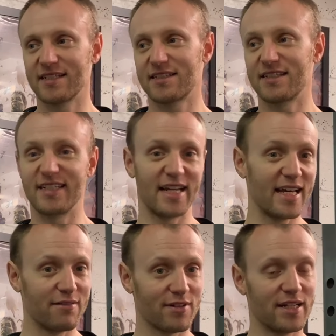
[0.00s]
to
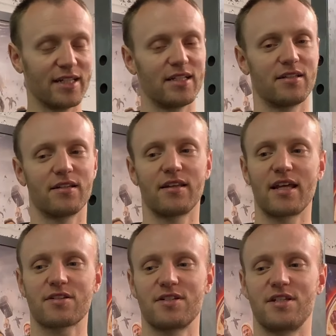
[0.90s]
today, really, and
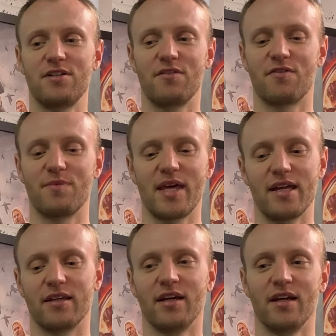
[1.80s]
that's continued from then.